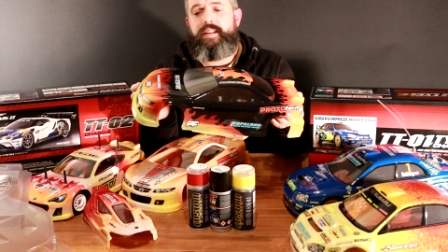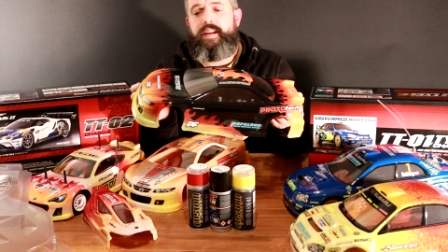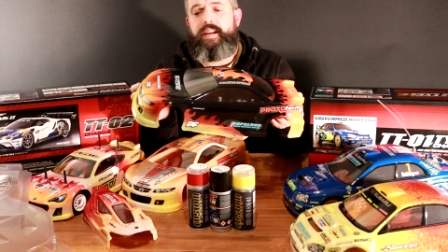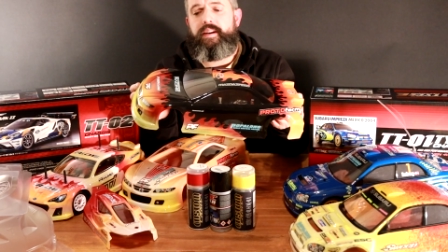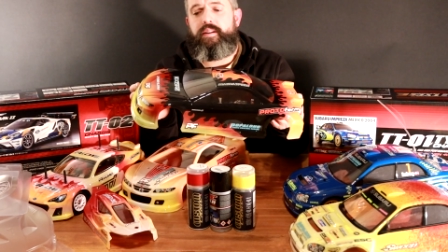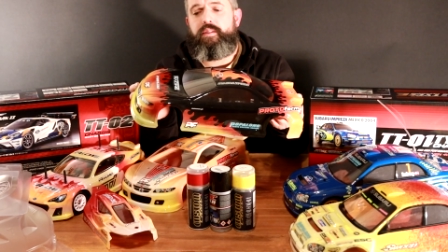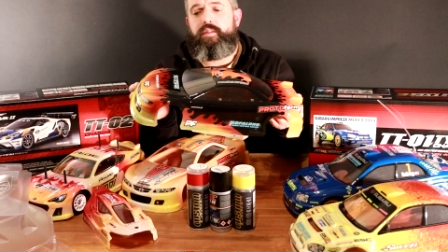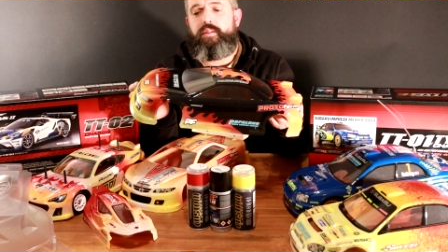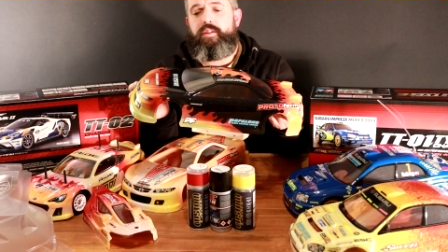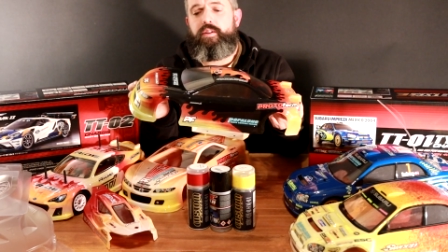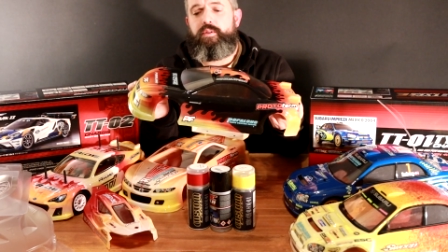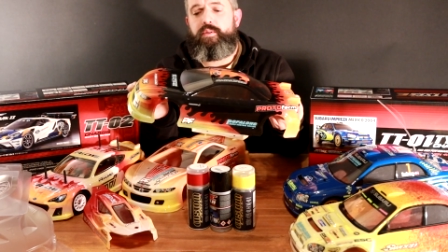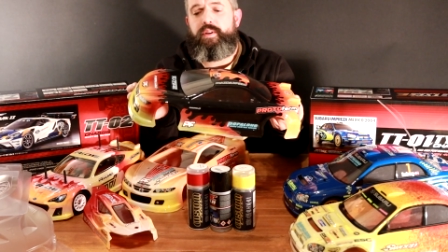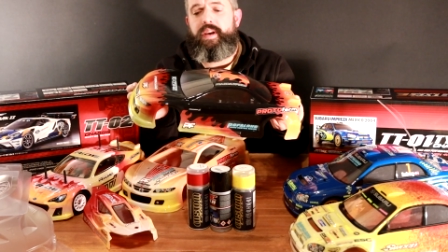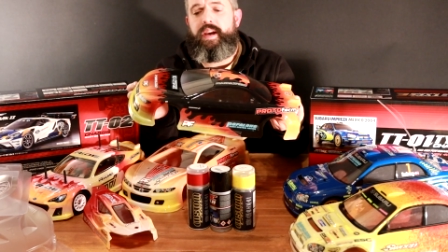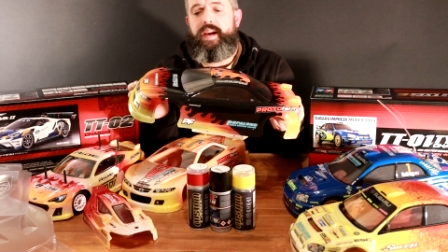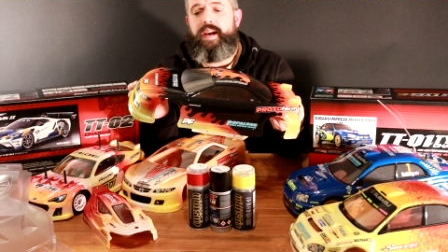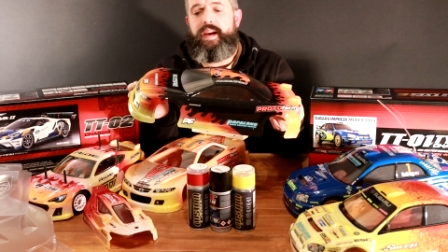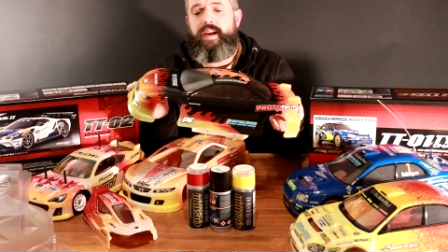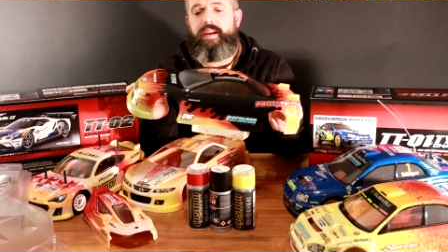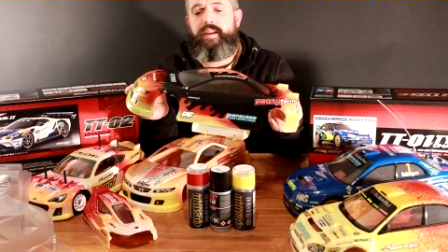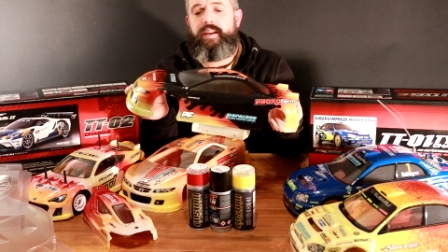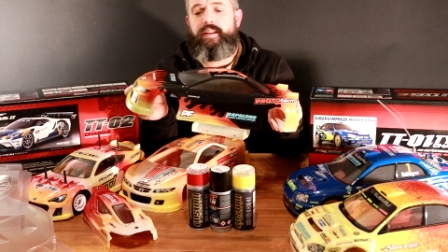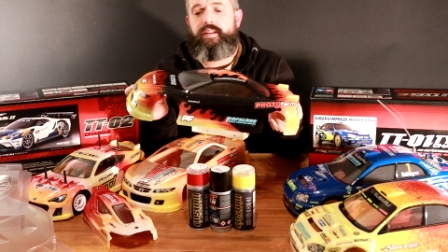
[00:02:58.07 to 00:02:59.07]
Now you
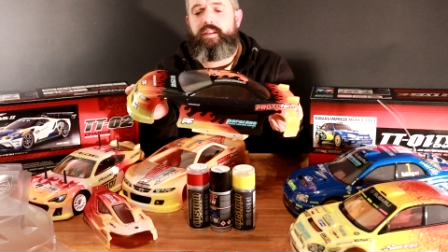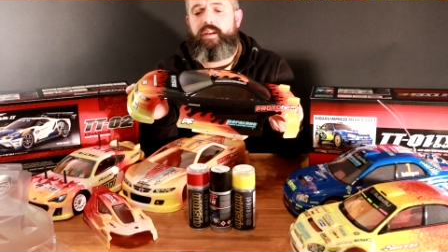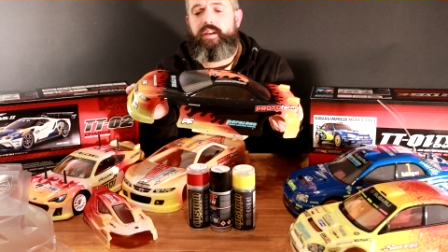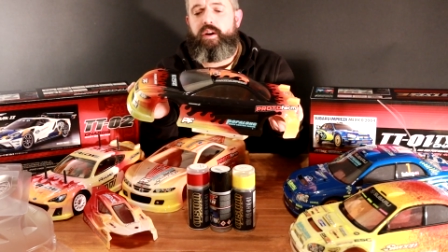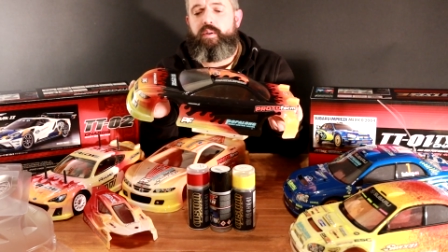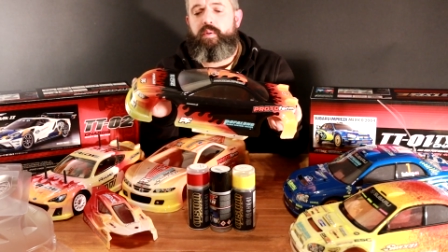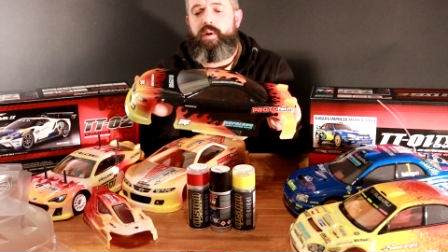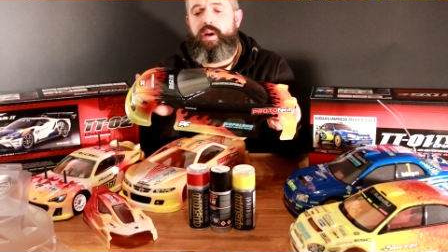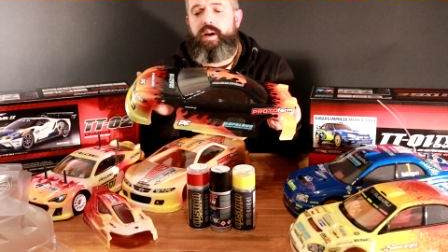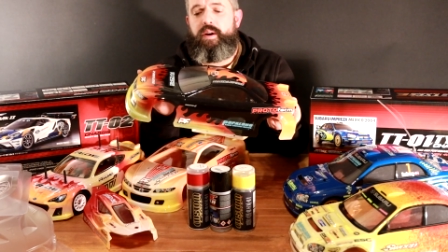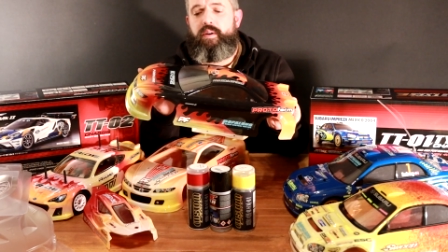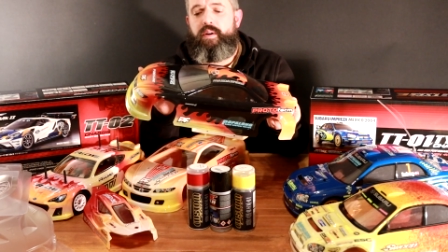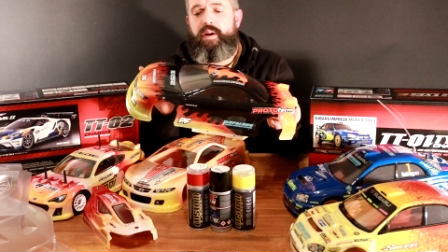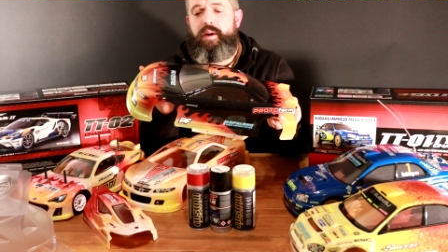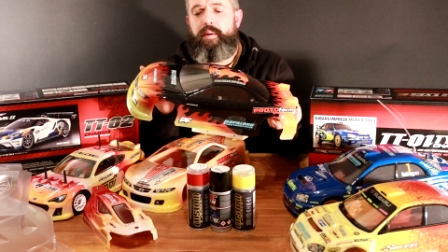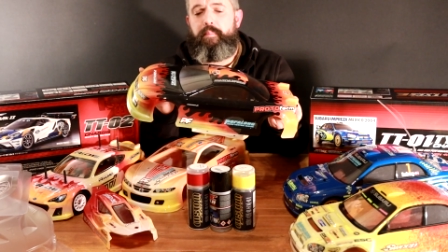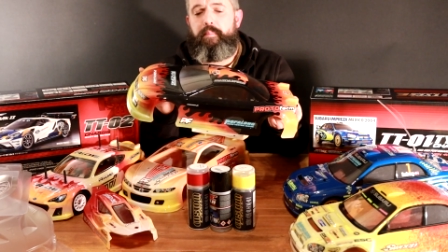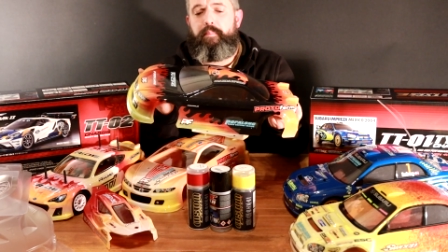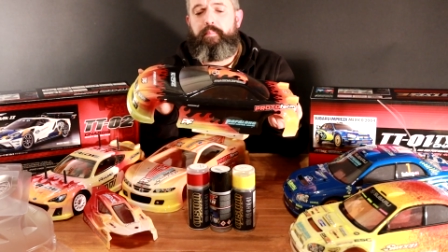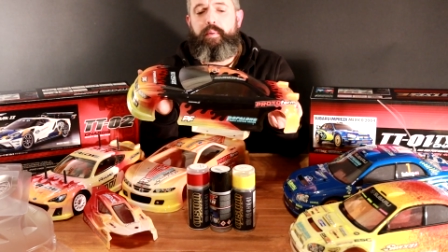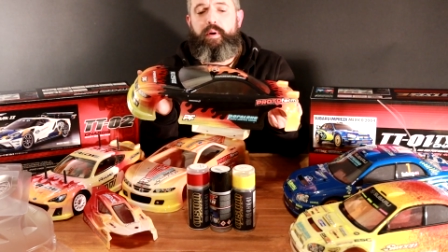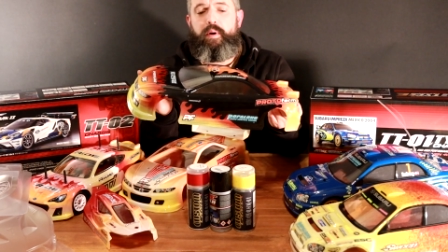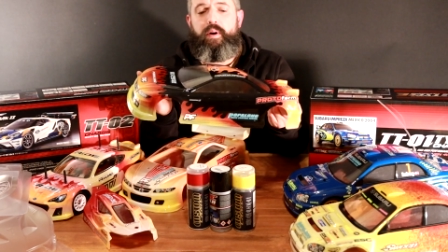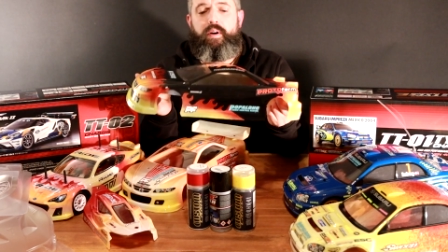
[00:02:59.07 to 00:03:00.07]
can go out
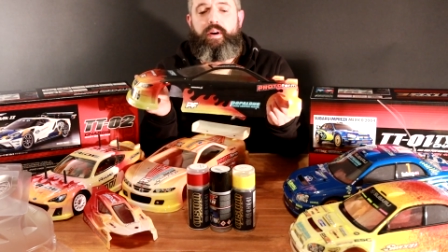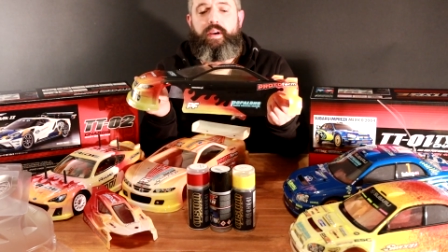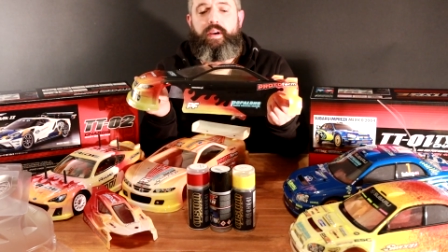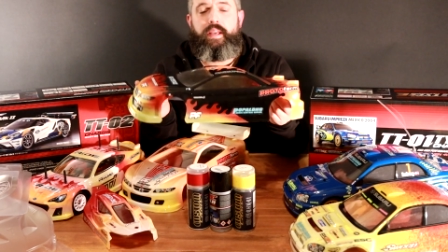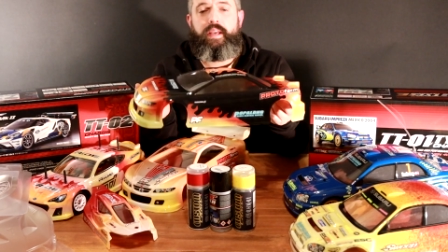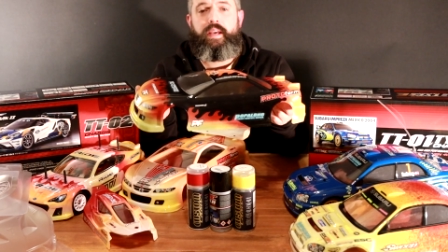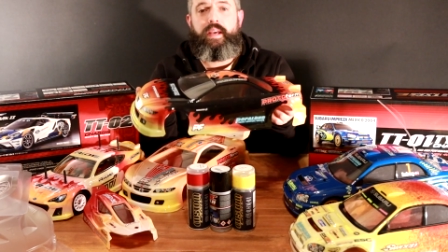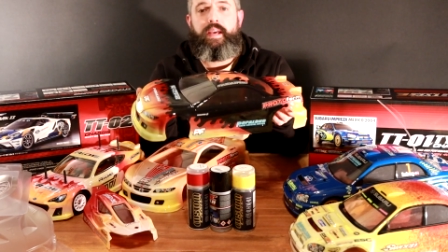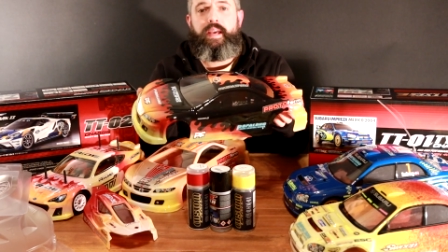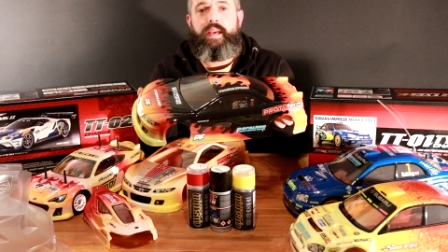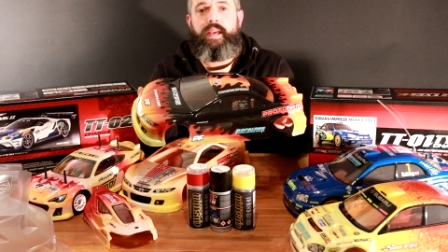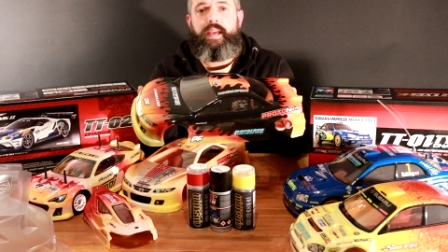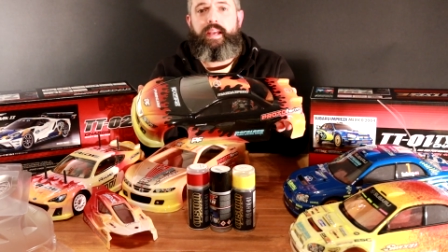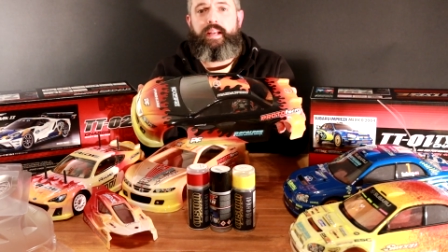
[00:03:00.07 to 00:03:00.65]
and buy